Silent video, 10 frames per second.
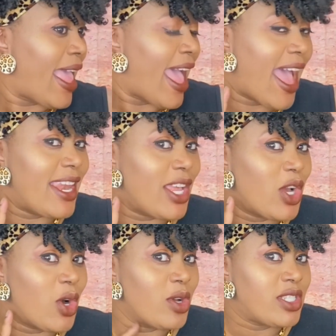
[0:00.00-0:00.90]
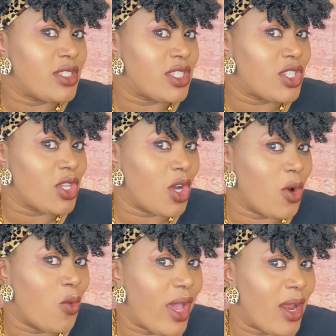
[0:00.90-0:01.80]
And it goes so
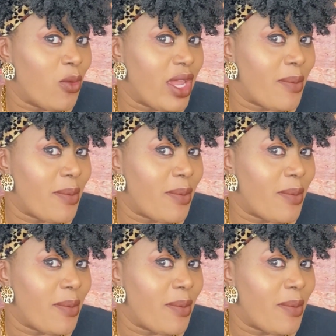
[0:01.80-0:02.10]
well with